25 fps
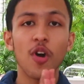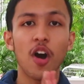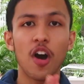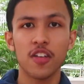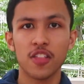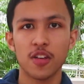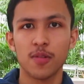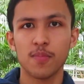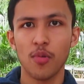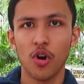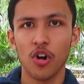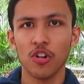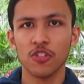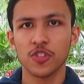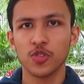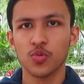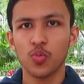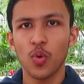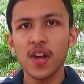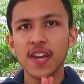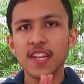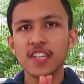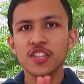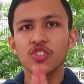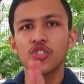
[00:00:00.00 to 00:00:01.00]
other malls.
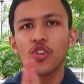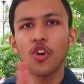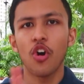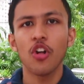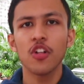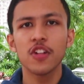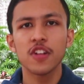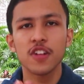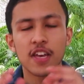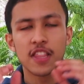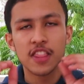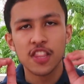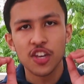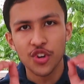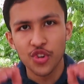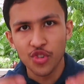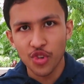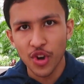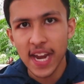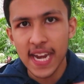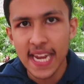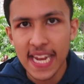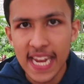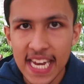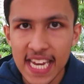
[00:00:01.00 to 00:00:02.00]
One is called the
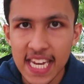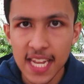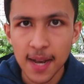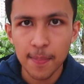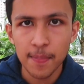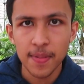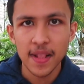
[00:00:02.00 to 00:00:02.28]
Great India